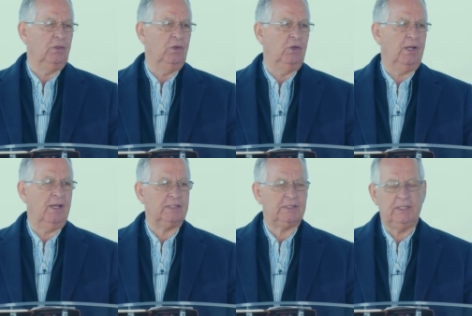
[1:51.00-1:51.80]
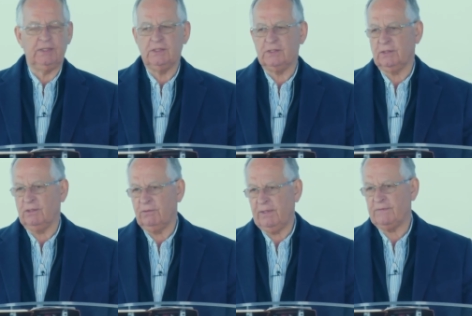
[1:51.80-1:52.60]
All our sins
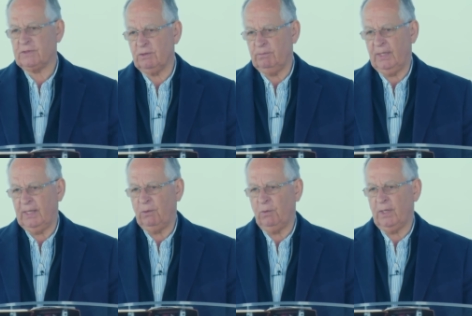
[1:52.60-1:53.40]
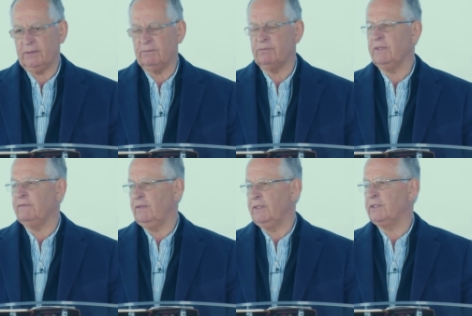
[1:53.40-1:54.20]
and griefs to bear, what a
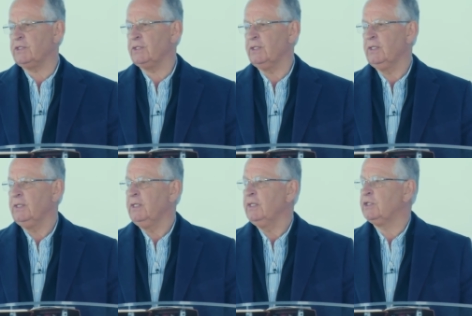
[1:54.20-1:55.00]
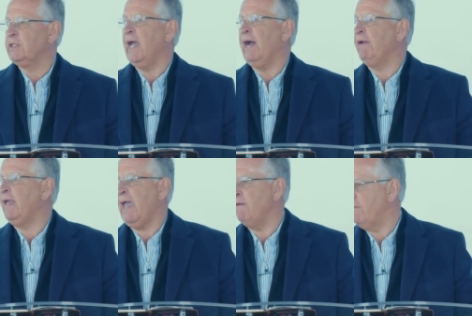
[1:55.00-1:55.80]
privilege to
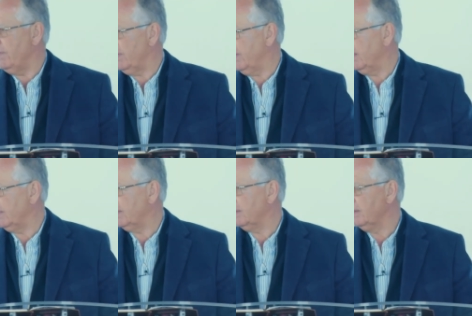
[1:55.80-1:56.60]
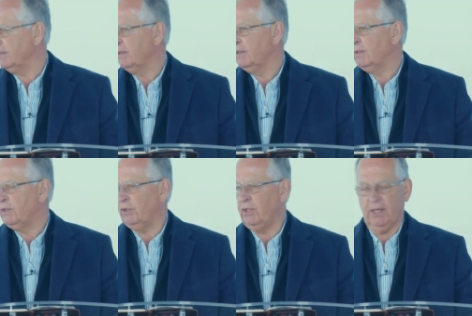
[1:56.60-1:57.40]
carry everything
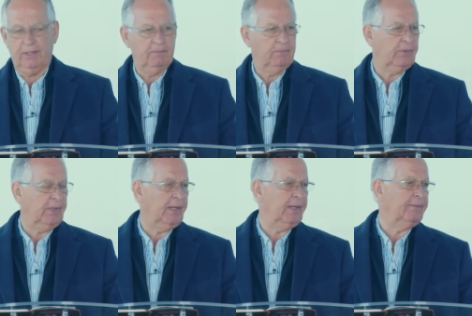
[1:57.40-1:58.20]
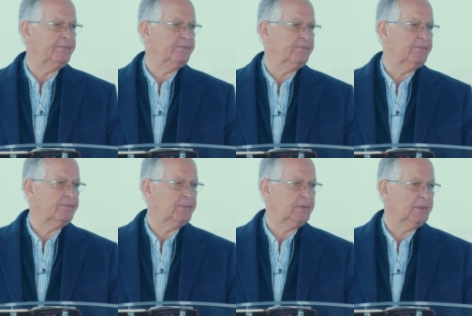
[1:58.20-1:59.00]
to God in prayer.
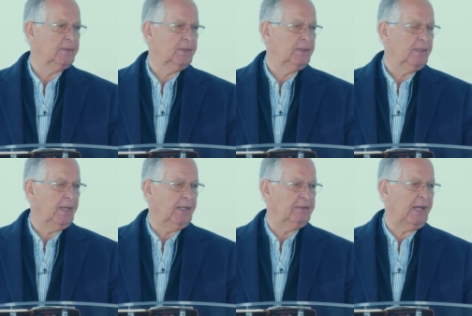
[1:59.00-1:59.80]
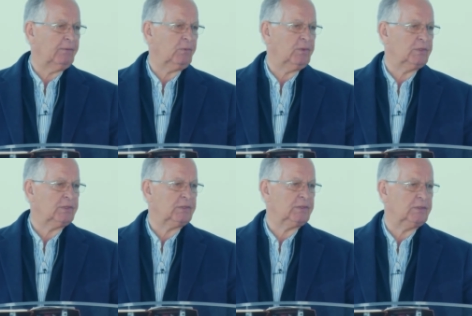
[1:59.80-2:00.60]
And that
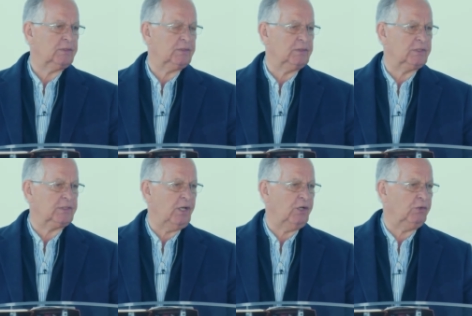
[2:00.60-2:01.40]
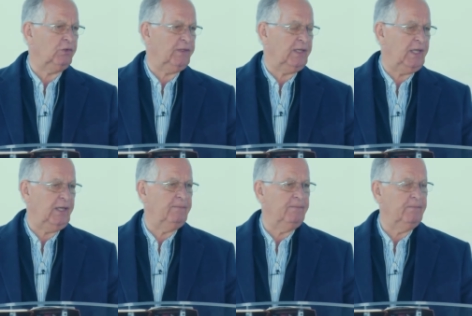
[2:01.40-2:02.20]
was the song or the
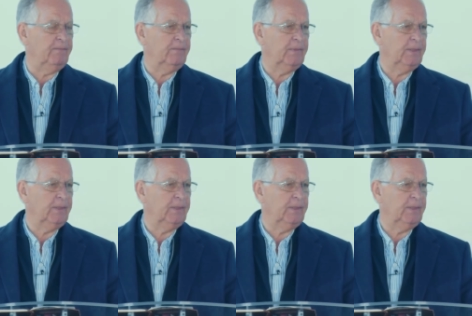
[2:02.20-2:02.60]
hymn